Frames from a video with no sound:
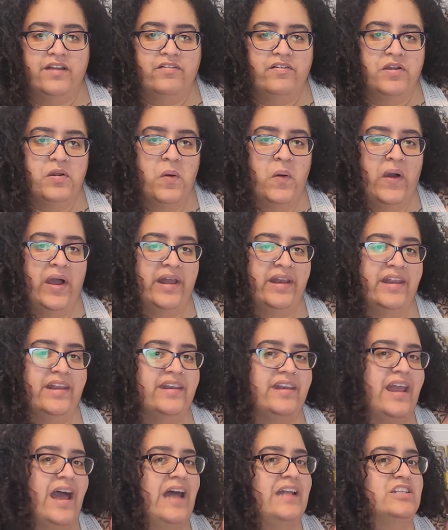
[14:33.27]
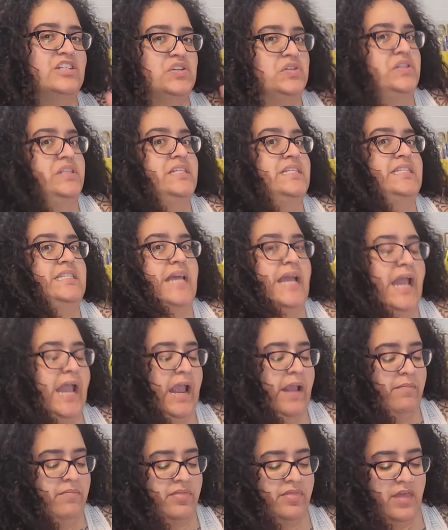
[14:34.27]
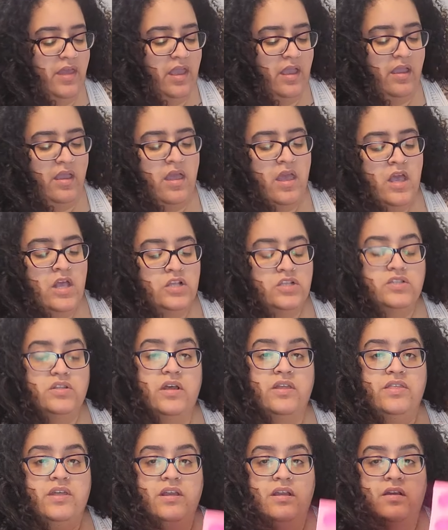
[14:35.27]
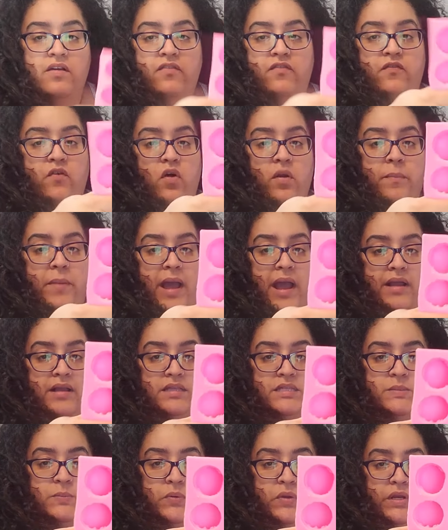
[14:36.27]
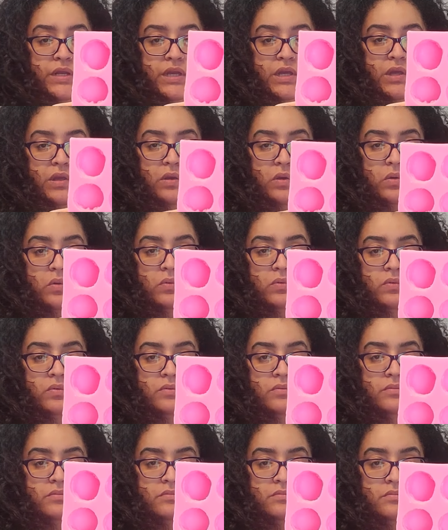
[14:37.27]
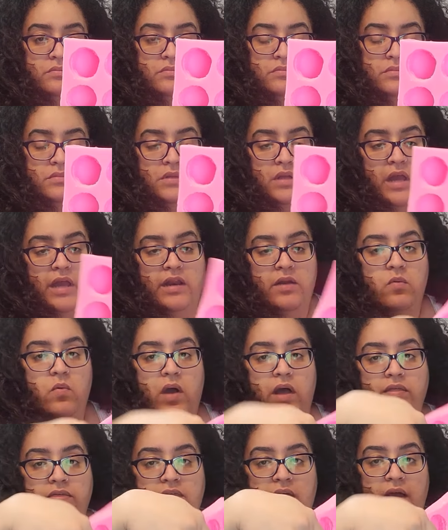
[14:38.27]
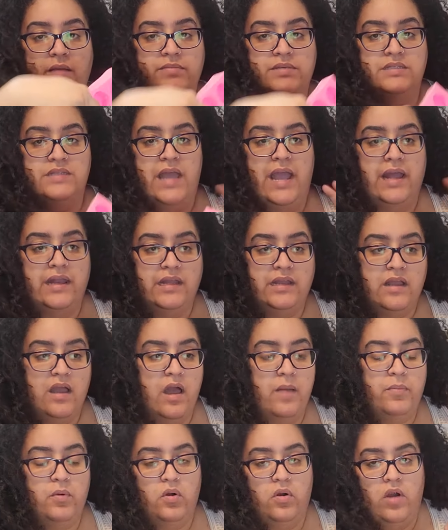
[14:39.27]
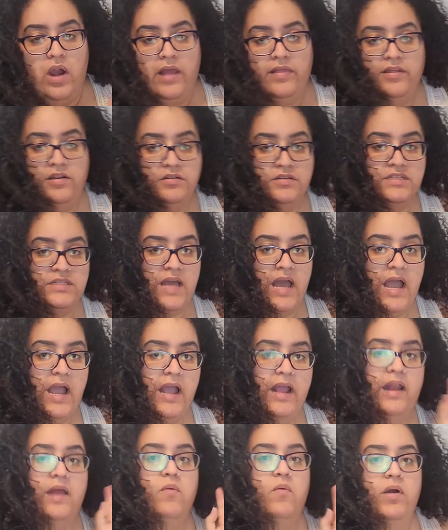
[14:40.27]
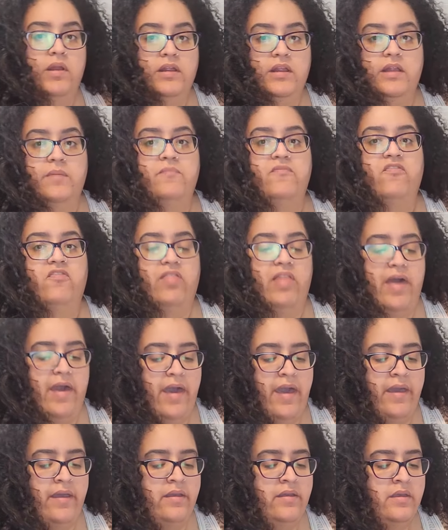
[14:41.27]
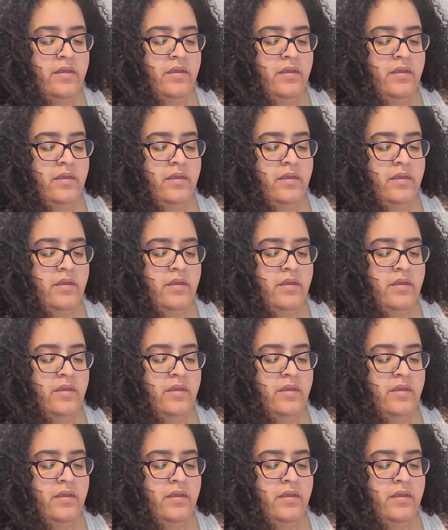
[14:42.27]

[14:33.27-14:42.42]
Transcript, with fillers: everyone and not do the same thing. So I think the four packet's pretty cute. I didn't want them standing up or on their side. I wanted them flat.